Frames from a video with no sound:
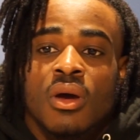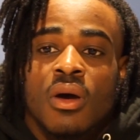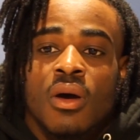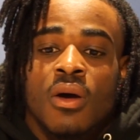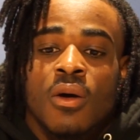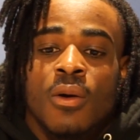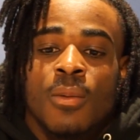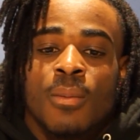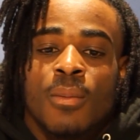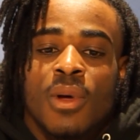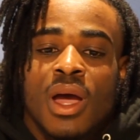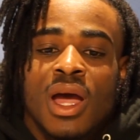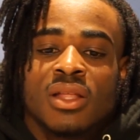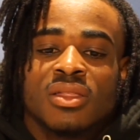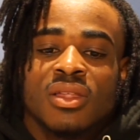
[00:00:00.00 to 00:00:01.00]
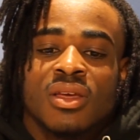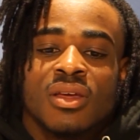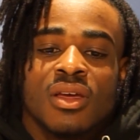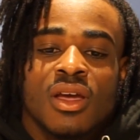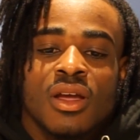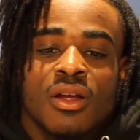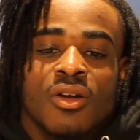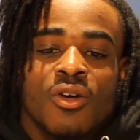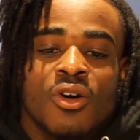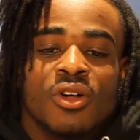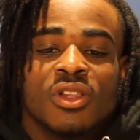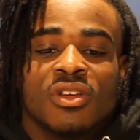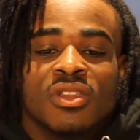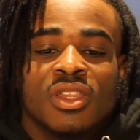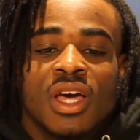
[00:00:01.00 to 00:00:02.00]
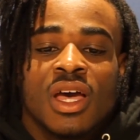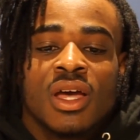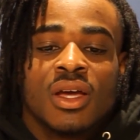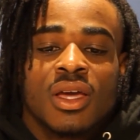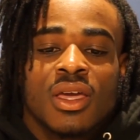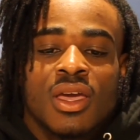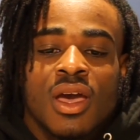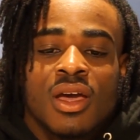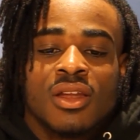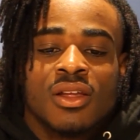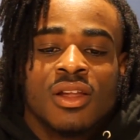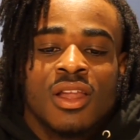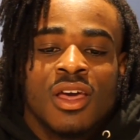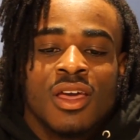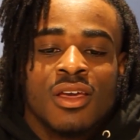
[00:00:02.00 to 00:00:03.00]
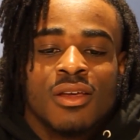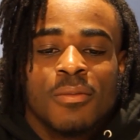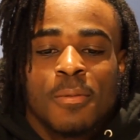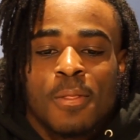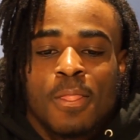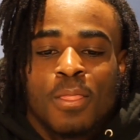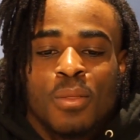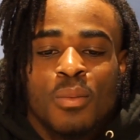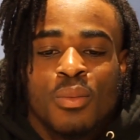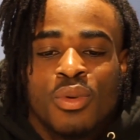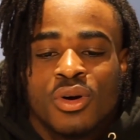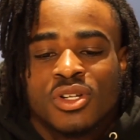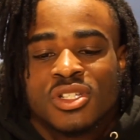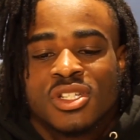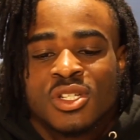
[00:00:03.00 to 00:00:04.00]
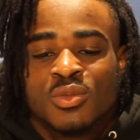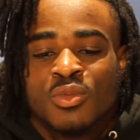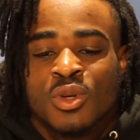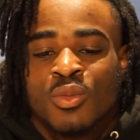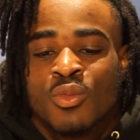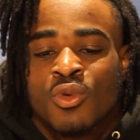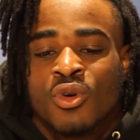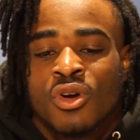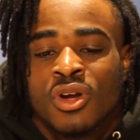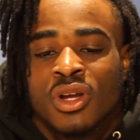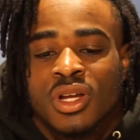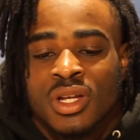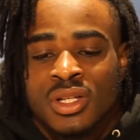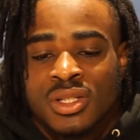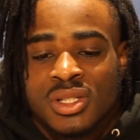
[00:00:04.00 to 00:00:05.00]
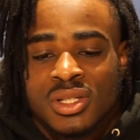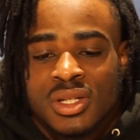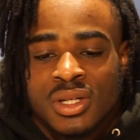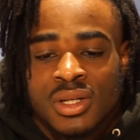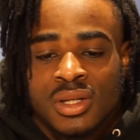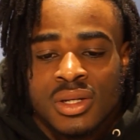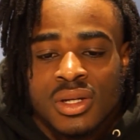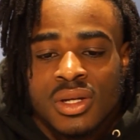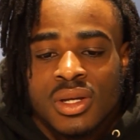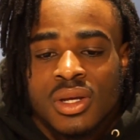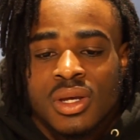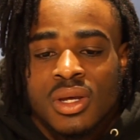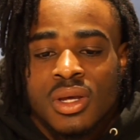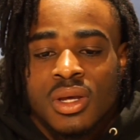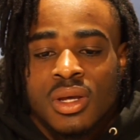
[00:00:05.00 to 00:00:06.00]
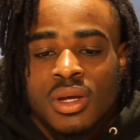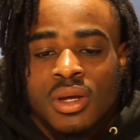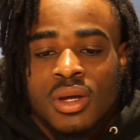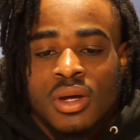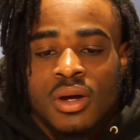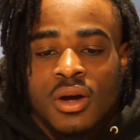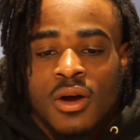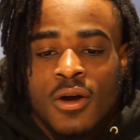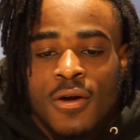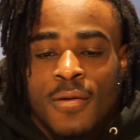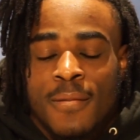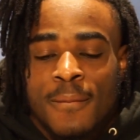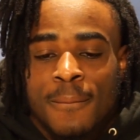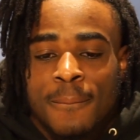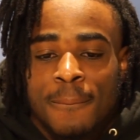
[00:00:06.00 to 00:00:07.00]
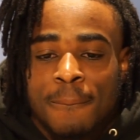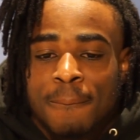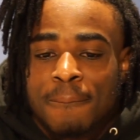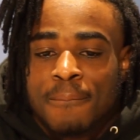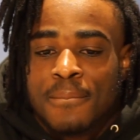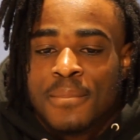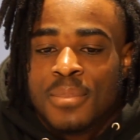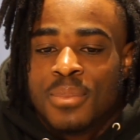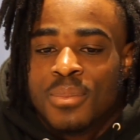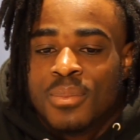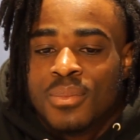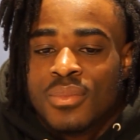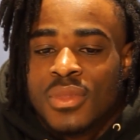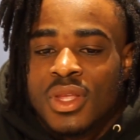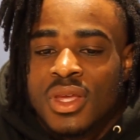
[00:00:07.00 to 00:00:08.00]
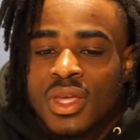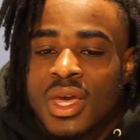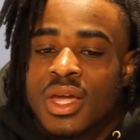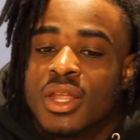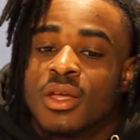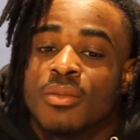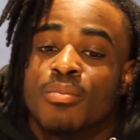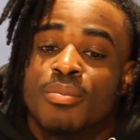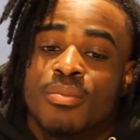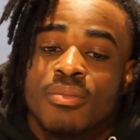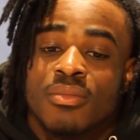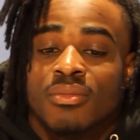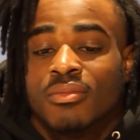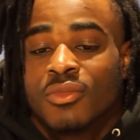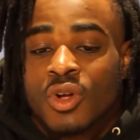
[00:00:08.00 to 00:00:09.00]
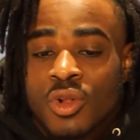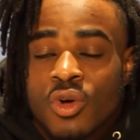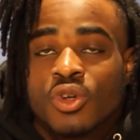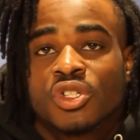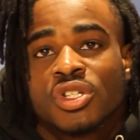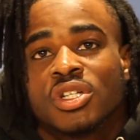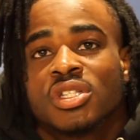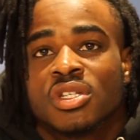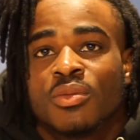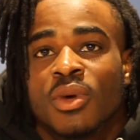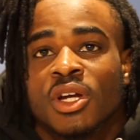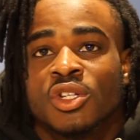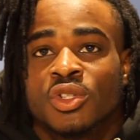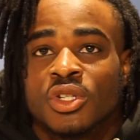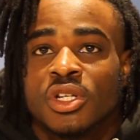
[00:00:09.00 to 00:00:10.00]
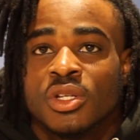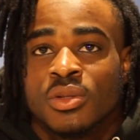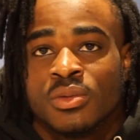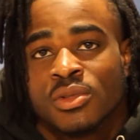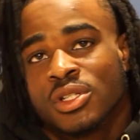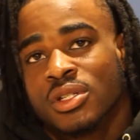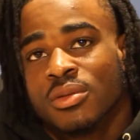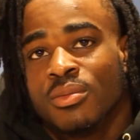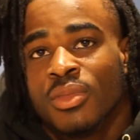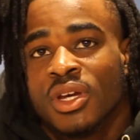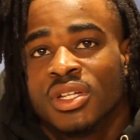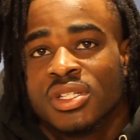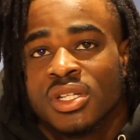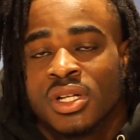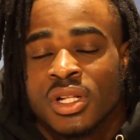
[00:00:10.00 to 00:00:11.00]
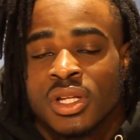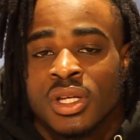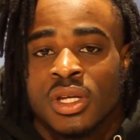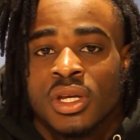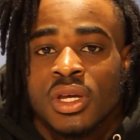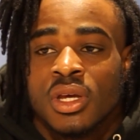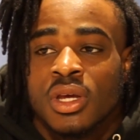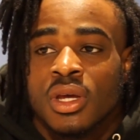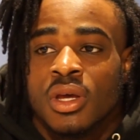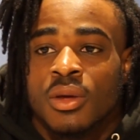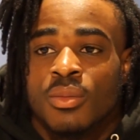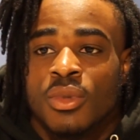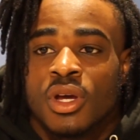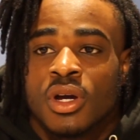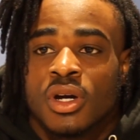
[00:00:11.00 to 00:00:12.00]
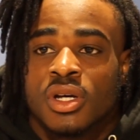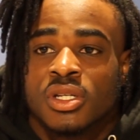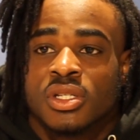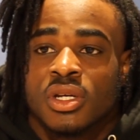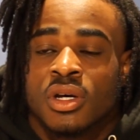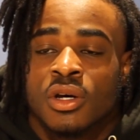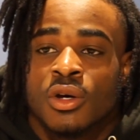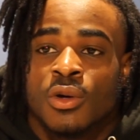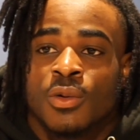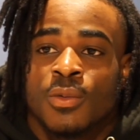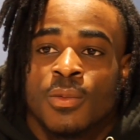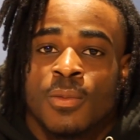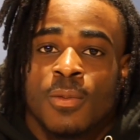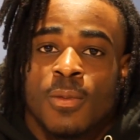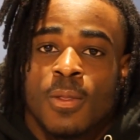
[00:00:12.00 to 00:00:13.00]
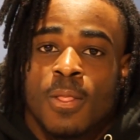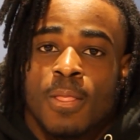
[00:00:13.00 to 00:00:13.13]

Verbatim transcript: um, I think all of that kind of like pushes me more into um, getting closer to my dreams, basically, because um,